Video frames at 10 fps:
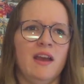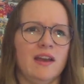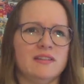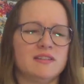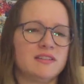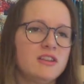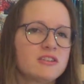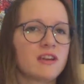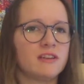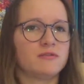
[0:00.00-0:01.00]
and they
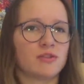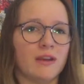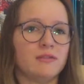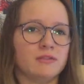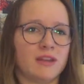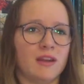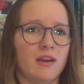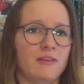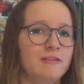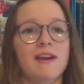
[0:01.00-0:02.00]
just kind of travelled
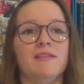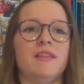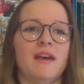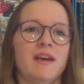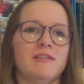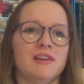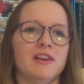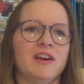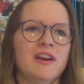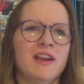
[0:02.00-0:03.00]
around that
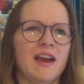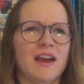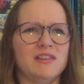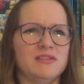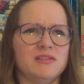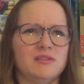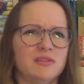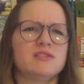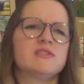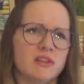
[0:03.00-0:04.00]
area and
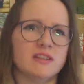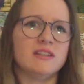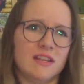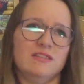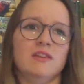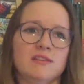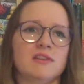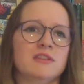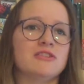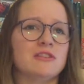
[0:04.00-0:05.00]
studied in those
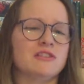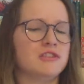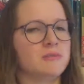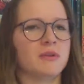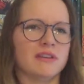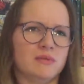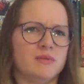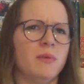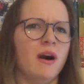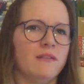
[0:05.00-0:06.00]
countries just because it was
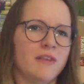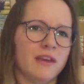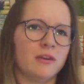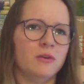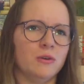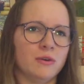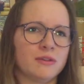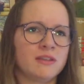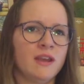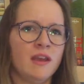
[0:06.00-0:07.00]
part of their course.